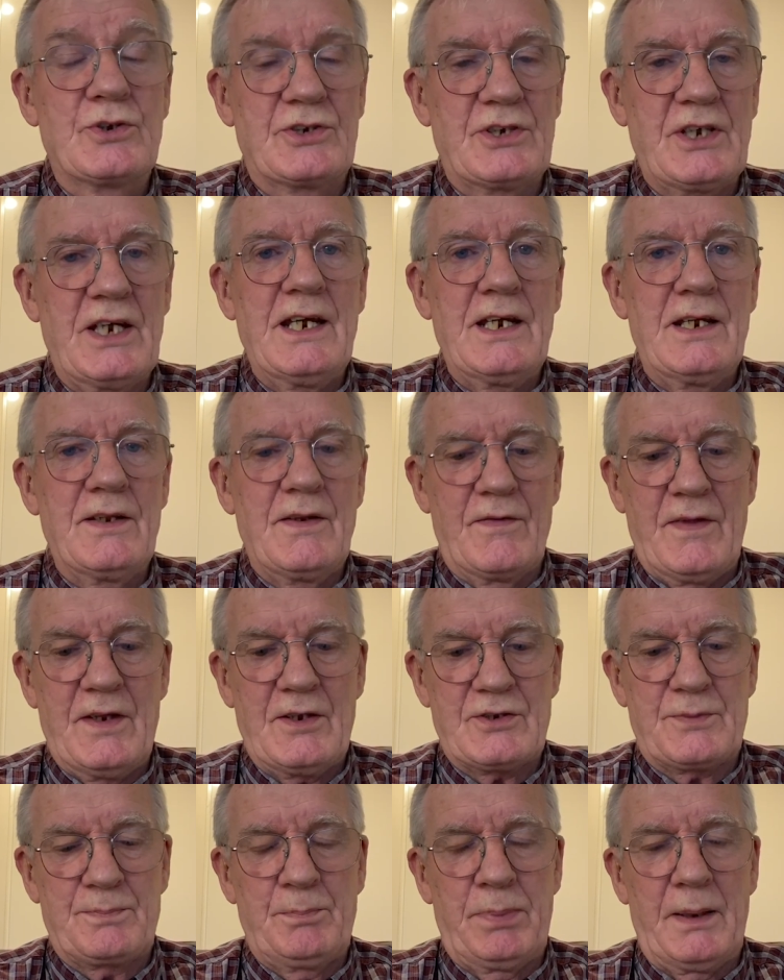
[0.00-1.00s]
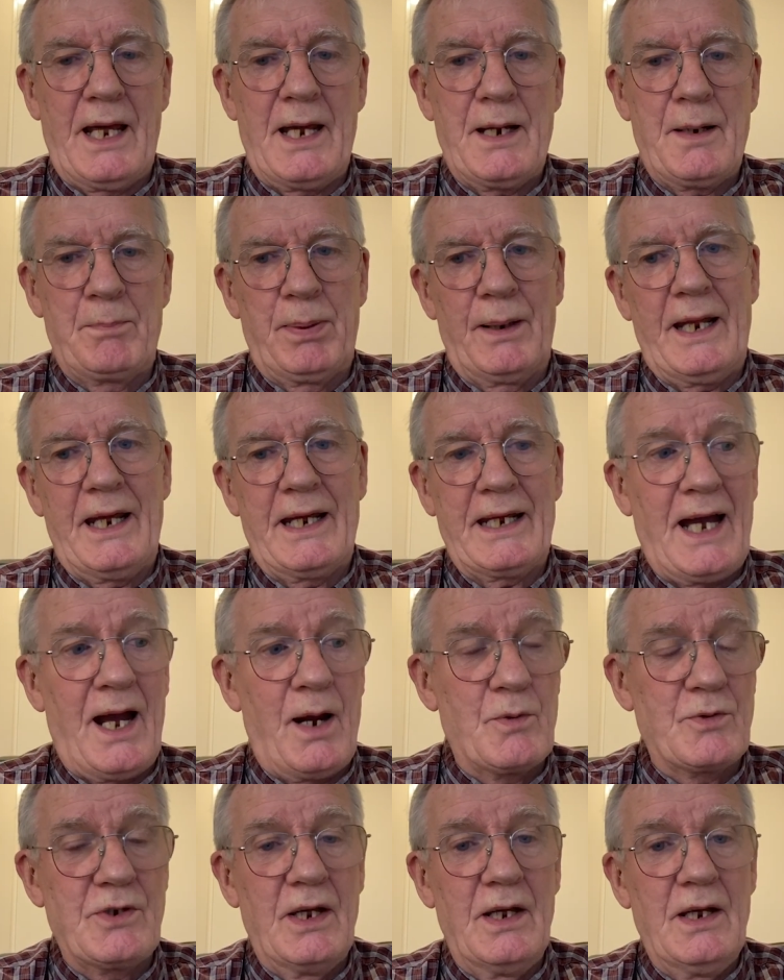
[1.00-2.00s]
see this play playing
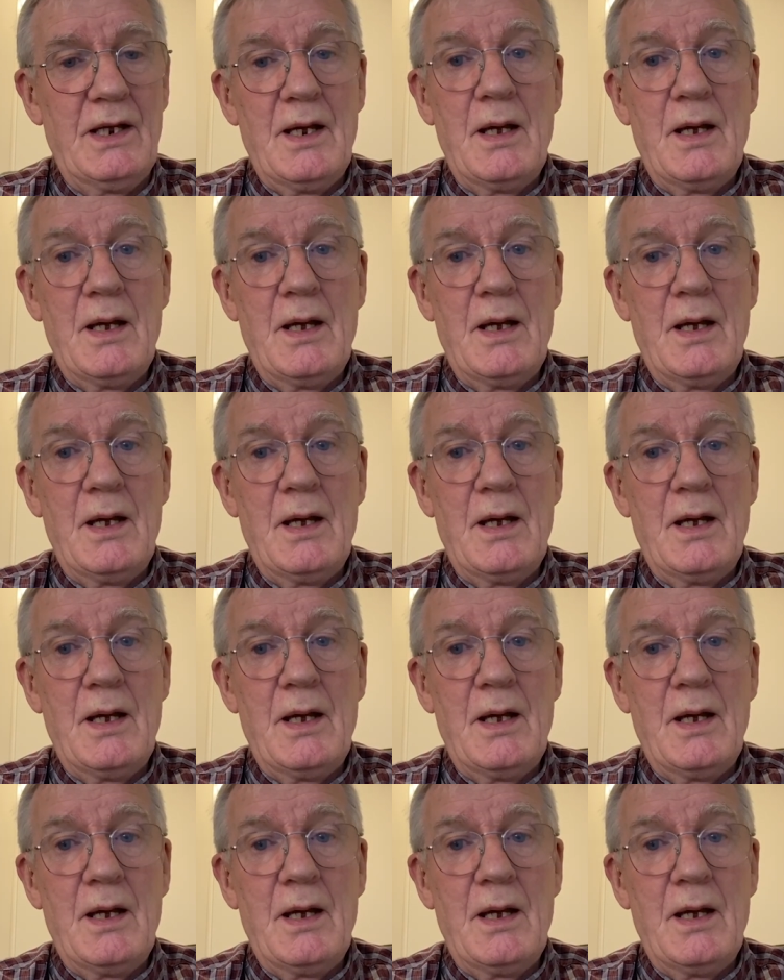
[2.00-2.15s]
out,